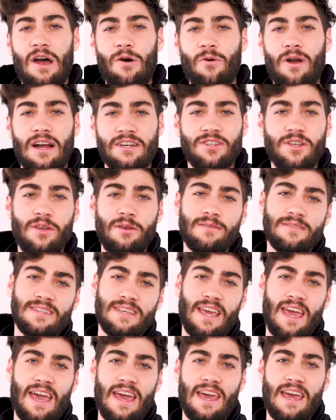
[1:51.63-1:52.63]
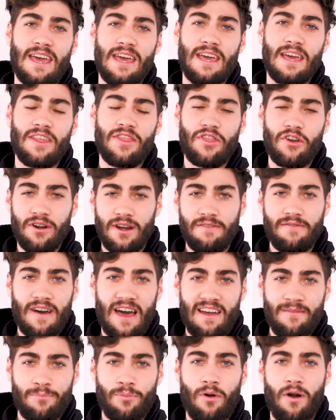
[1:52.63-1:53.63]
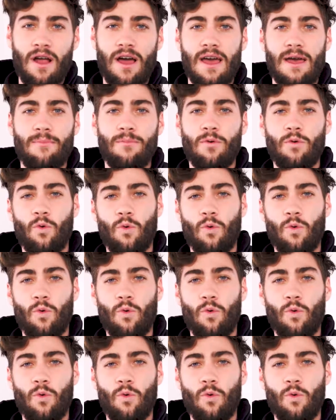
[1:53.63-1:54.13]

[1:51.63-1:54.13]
We're actually using a 35 prime